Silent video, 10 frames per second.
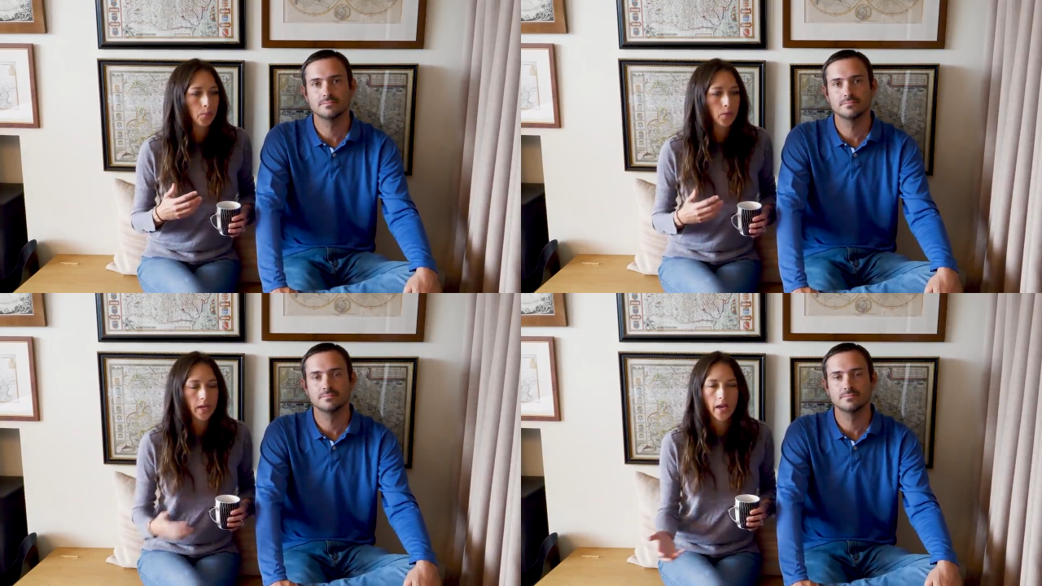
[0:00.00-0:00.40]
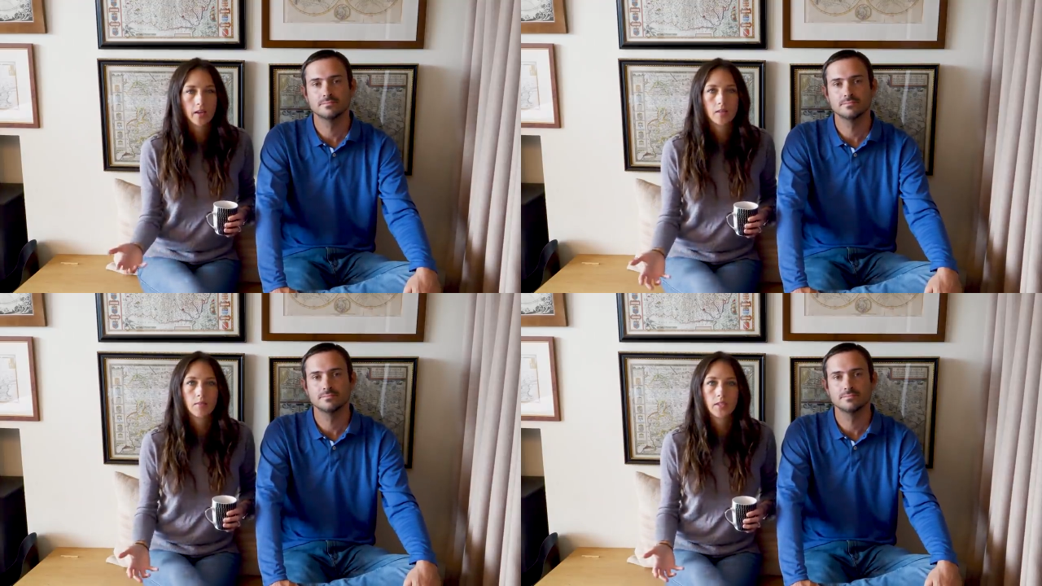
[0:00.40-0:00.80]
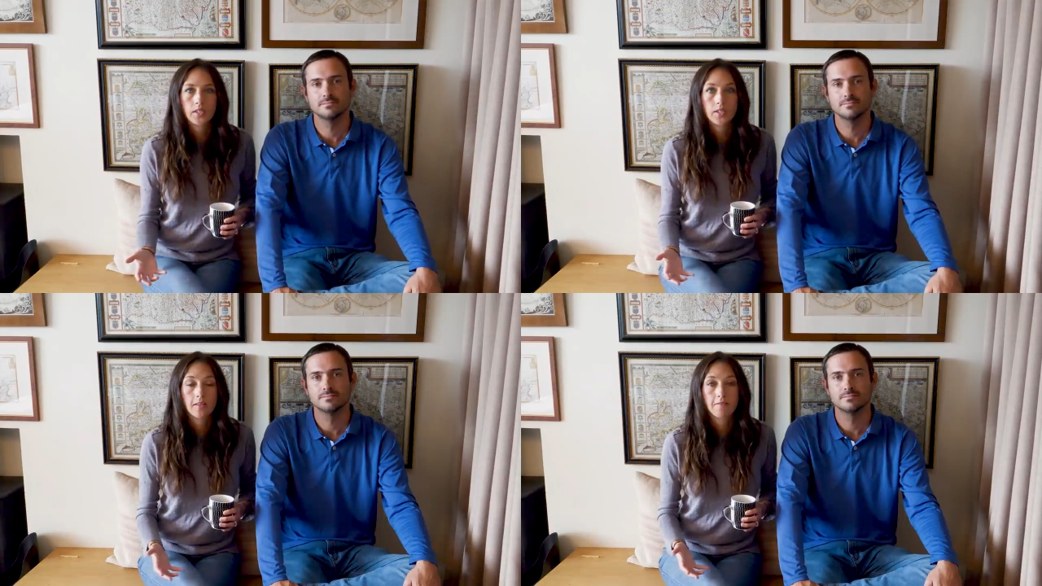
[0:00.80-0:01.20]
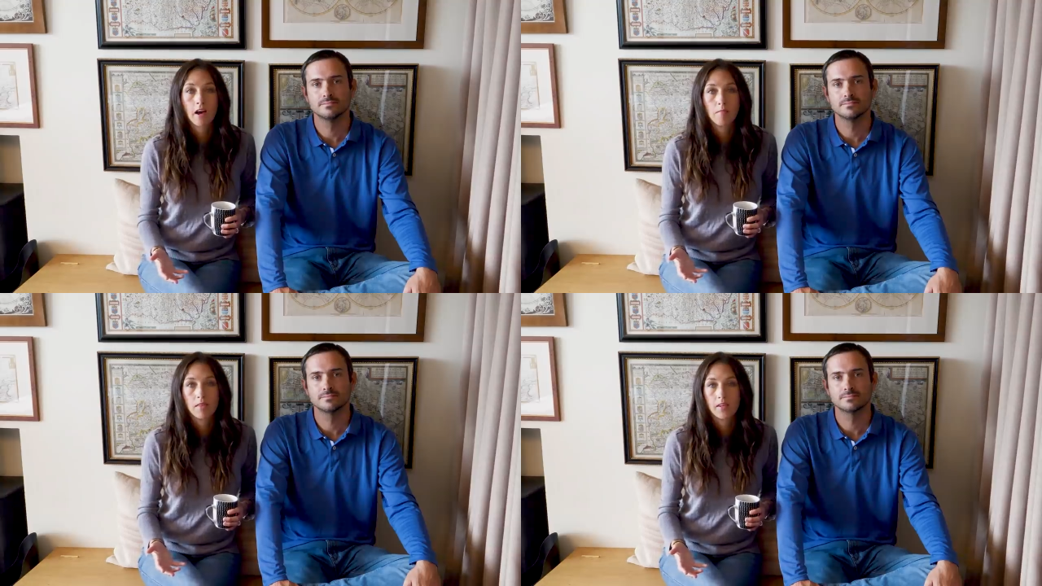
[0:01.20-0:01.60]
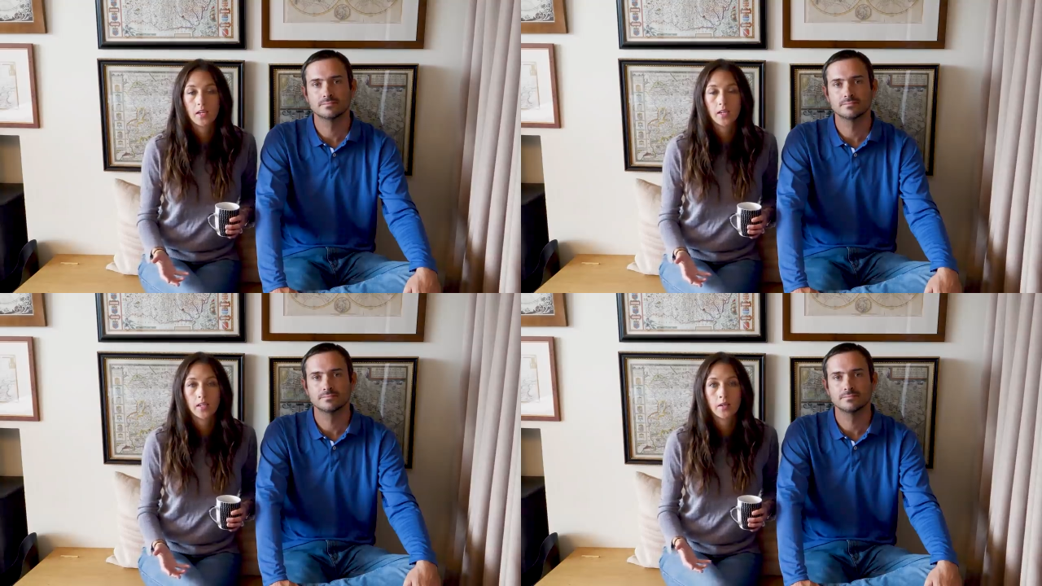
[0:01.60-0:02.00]
Speaker 1: we had him look into the Falmouth
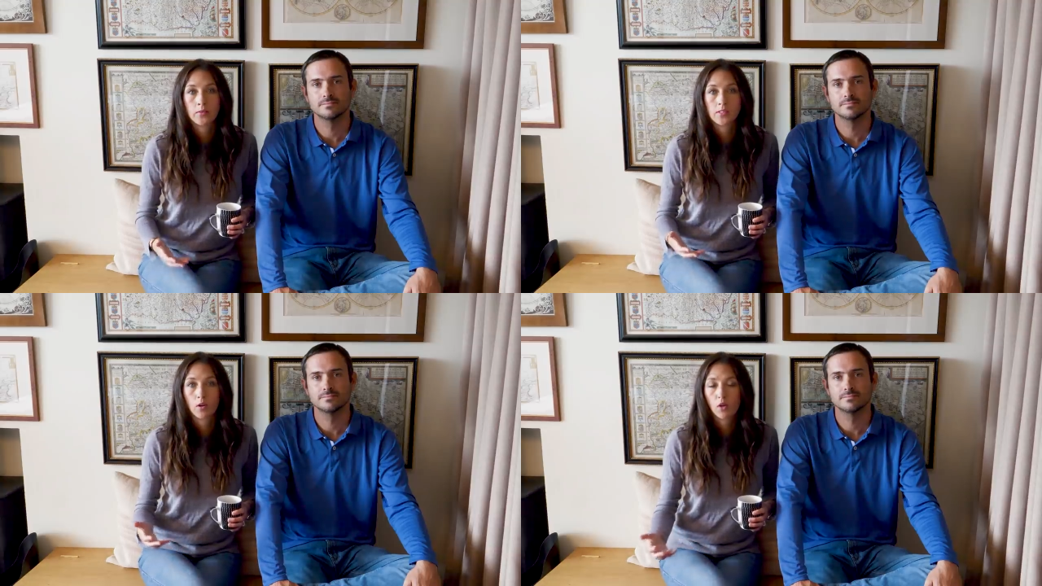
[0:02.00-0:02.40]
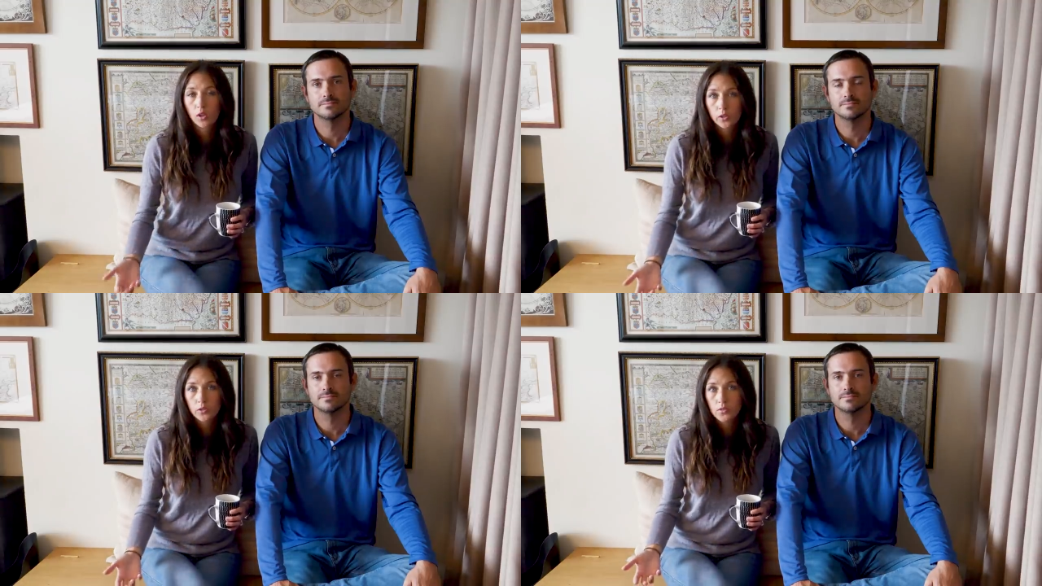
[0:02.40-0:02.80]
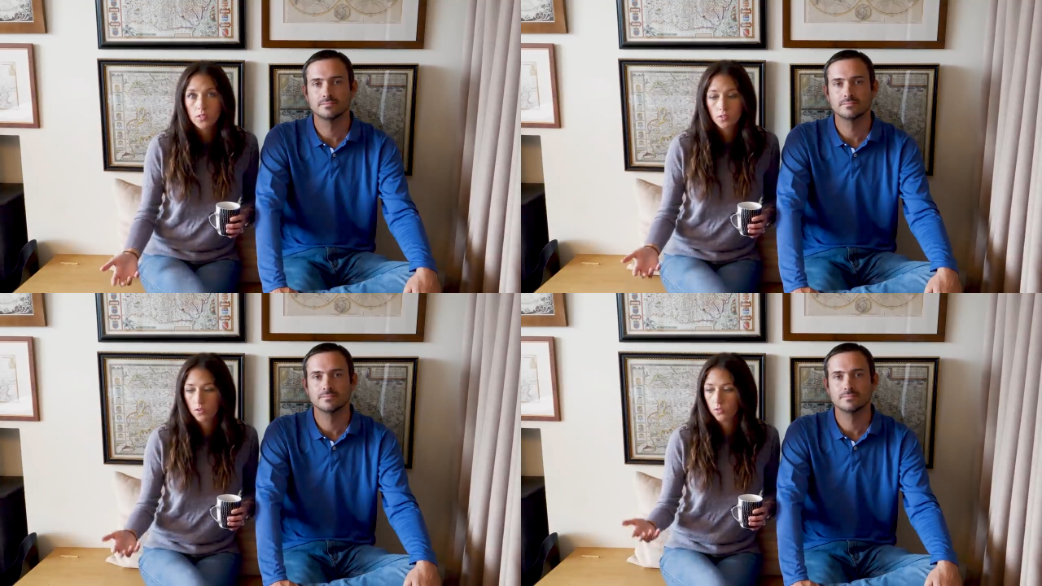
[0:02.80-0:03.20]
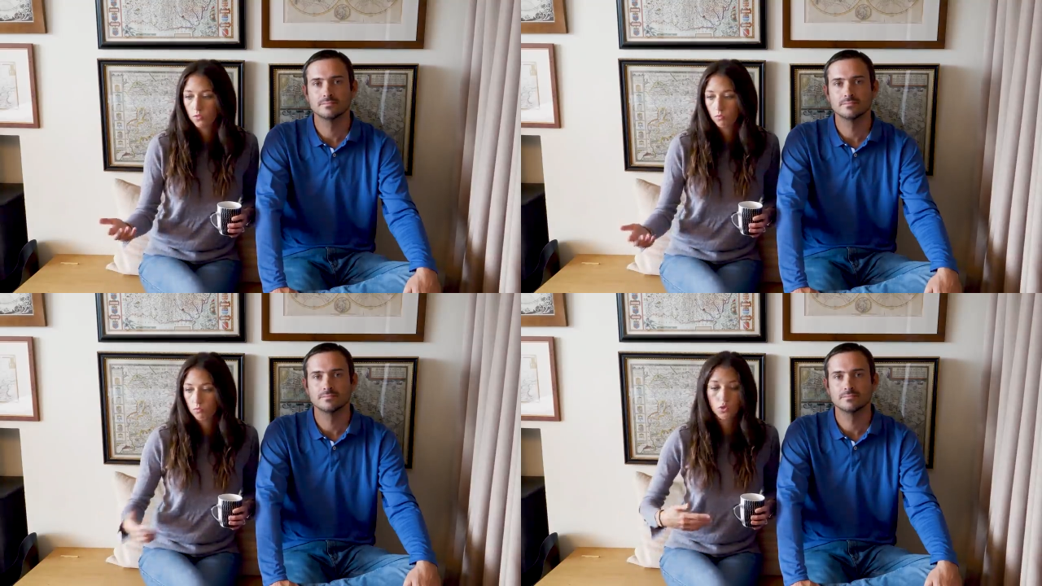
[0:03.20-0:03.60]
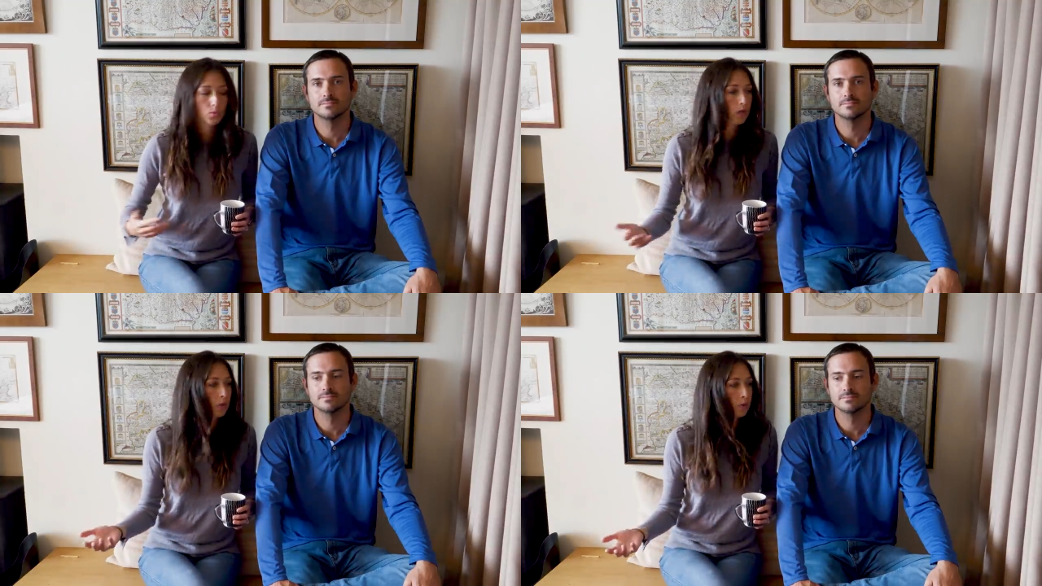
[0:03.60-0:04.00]
area. It was close
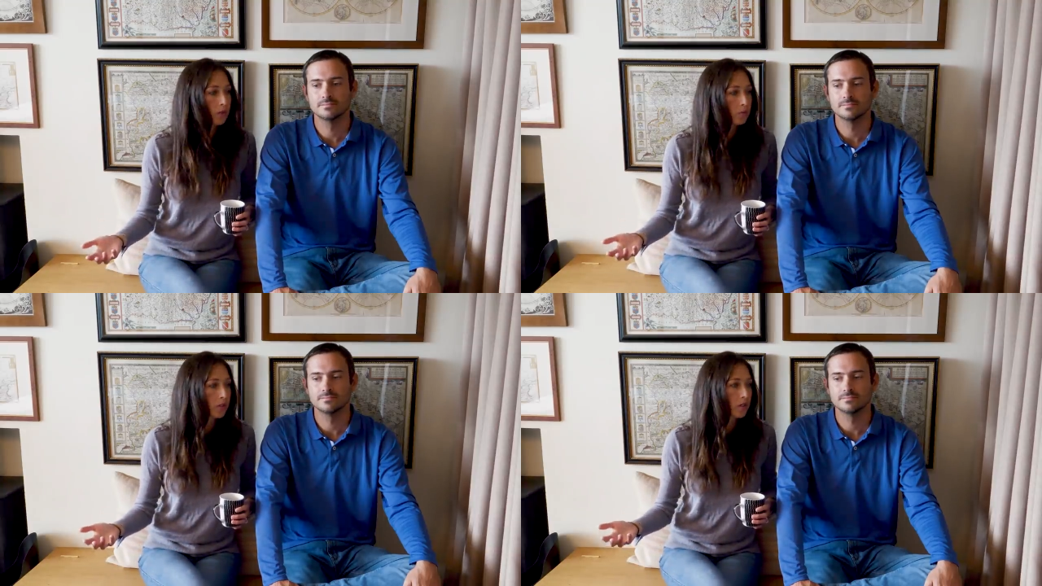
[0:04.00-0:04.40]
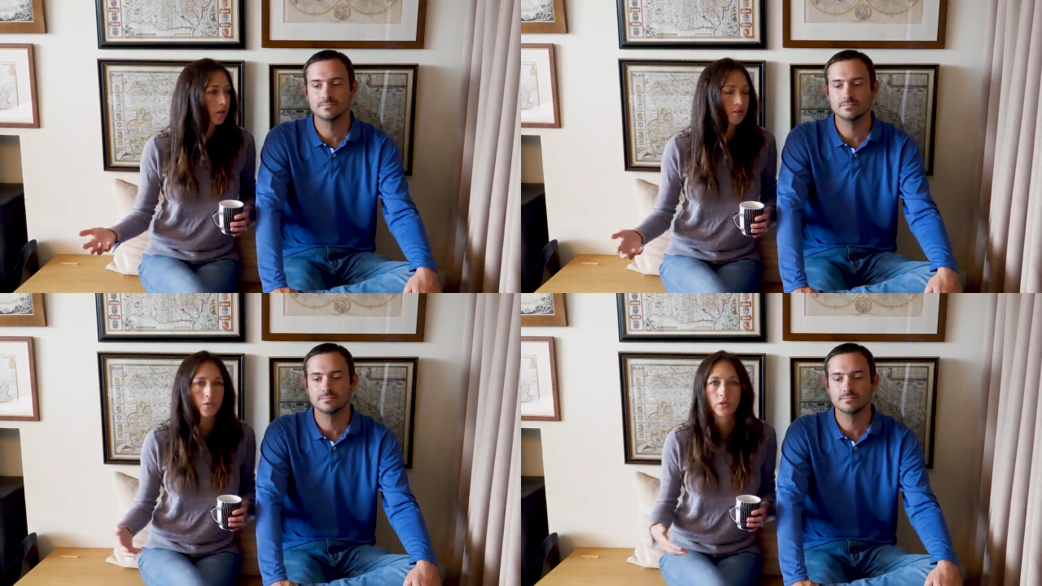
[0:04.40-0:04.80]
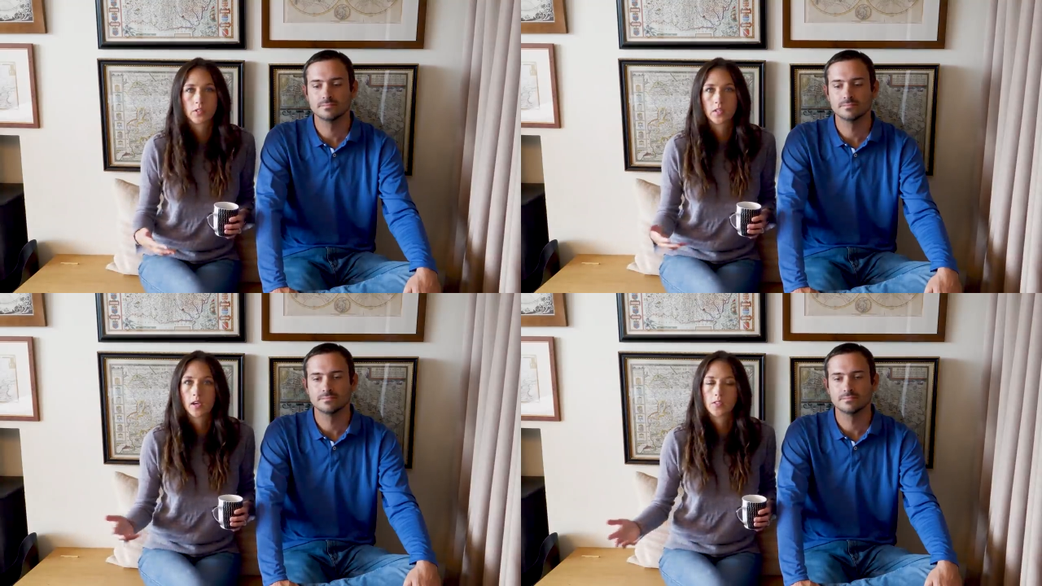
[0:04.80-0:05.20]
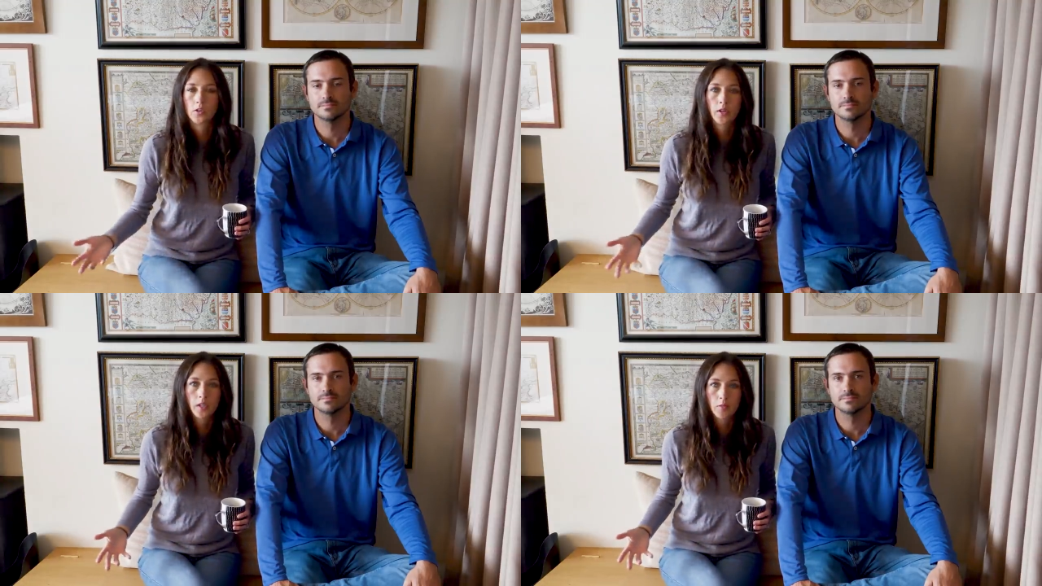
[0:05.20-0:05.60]
to where we were. Of course, it has a great